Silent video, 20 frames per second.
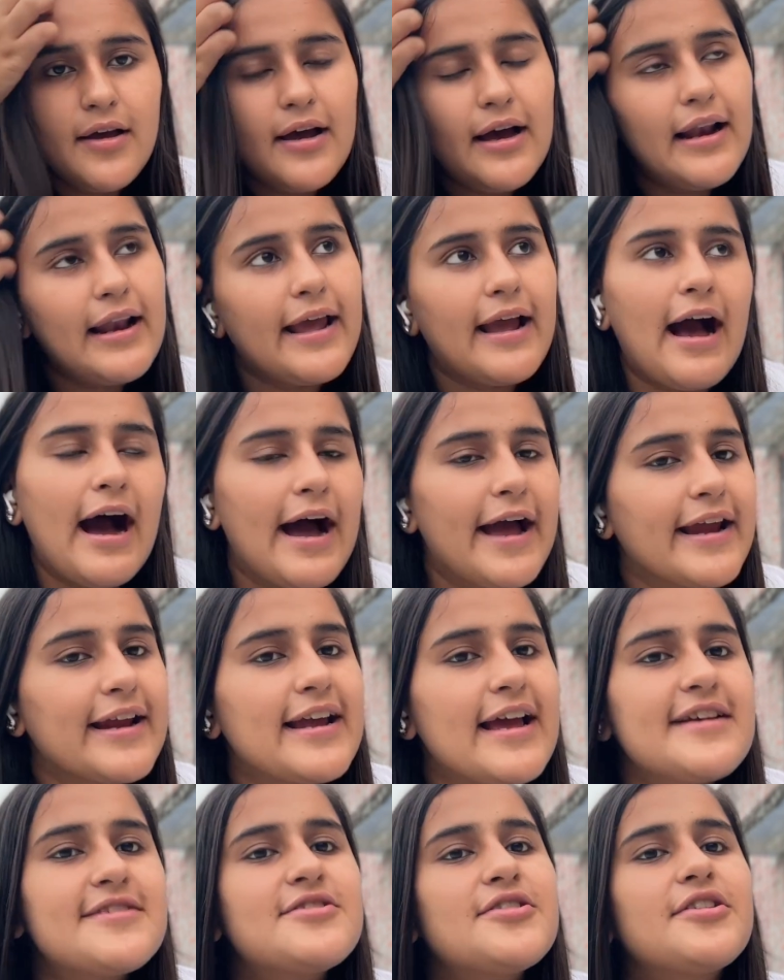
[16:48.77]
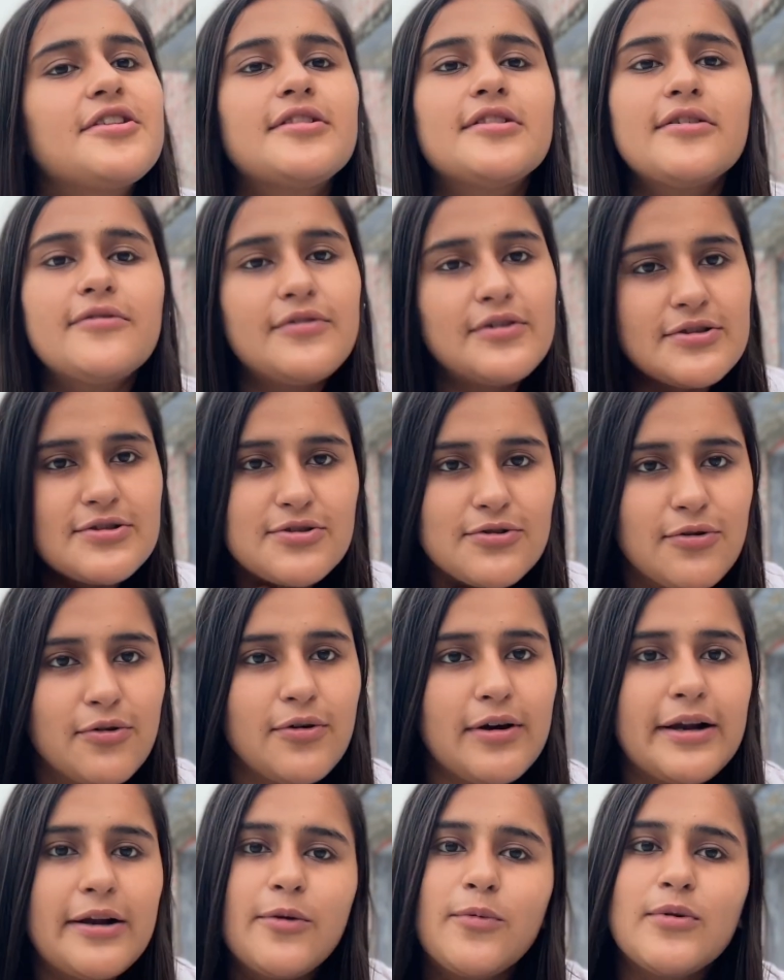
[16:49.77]
Like I guessed it in the first go
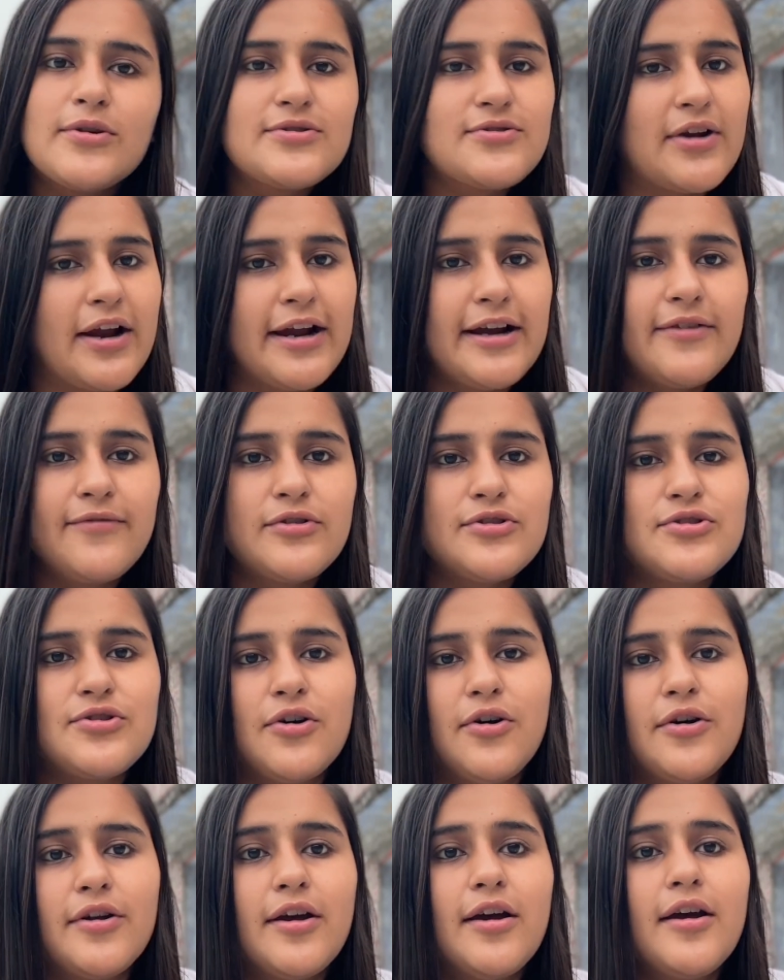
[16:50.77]
and it was right for sure.